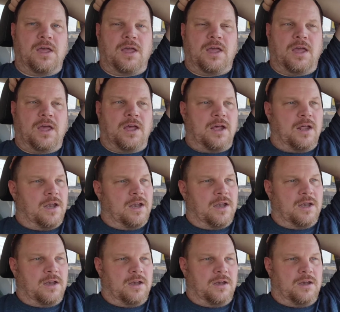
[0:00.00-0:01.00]
and
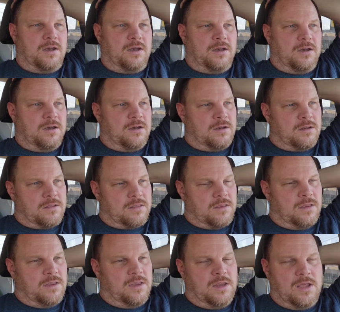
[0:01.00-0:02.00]

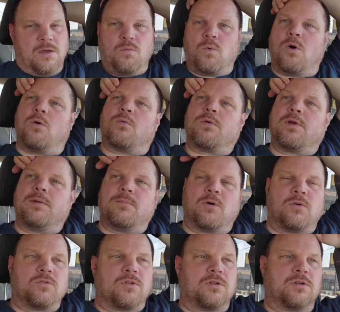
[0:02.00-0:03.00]
it won't
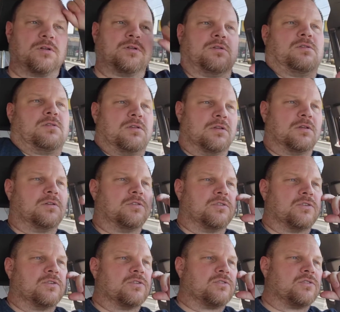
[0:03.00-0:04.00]
remote
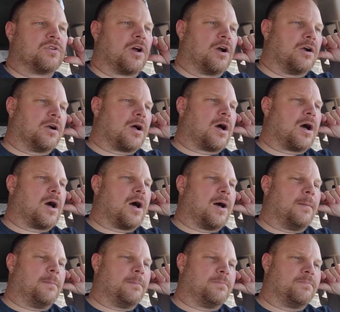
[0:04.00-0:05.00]
start.
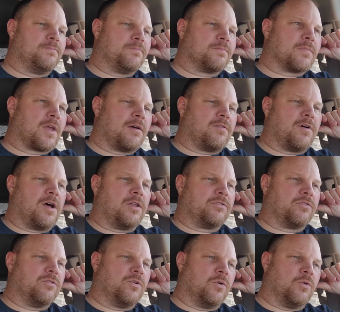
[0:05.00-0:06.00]
I've
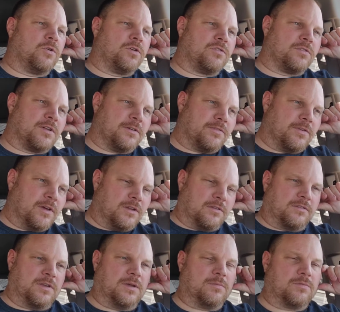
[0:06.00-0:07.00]
also noticed if it
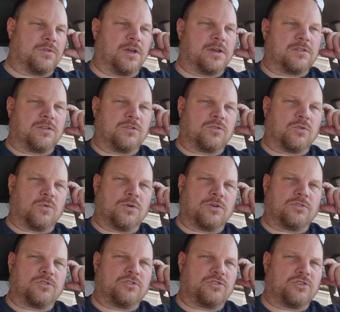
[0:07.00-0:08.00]
seems like the
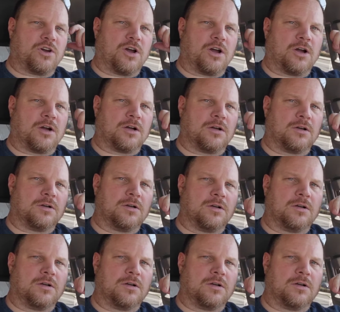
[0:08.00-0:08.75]
door's ajar,